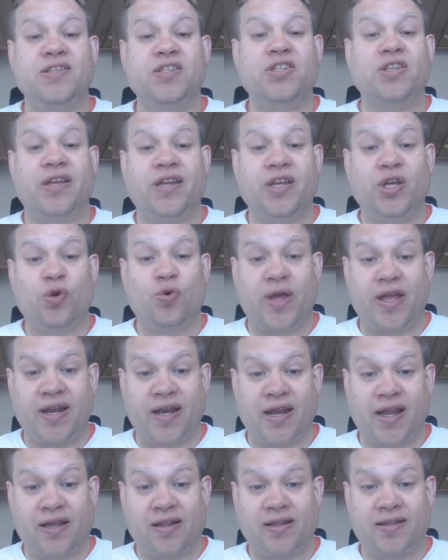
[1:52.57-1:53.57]

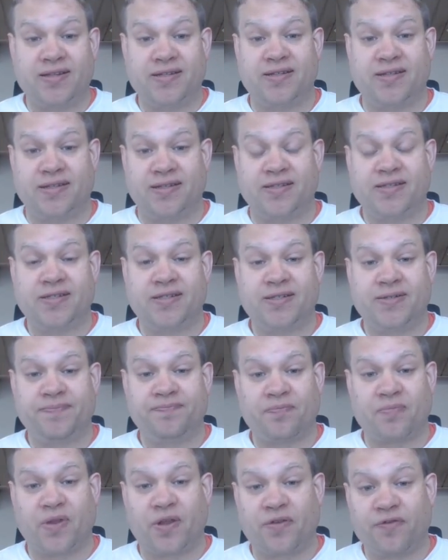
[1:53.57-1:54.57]
psychoanalysis
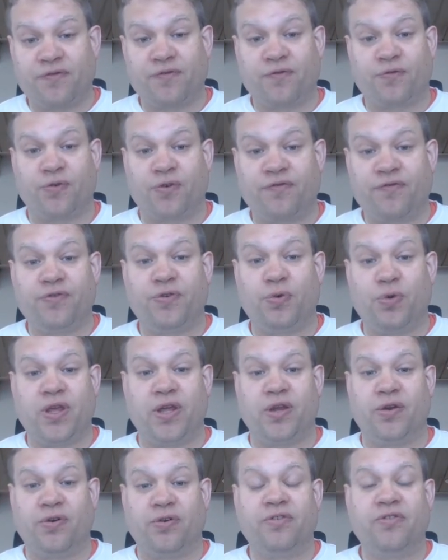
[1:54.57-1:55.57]
for a few
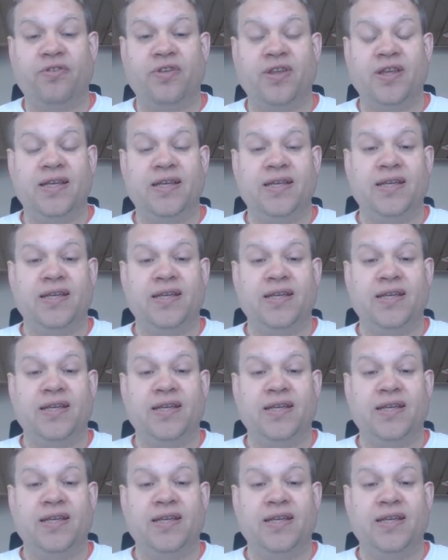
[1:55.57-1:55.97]
years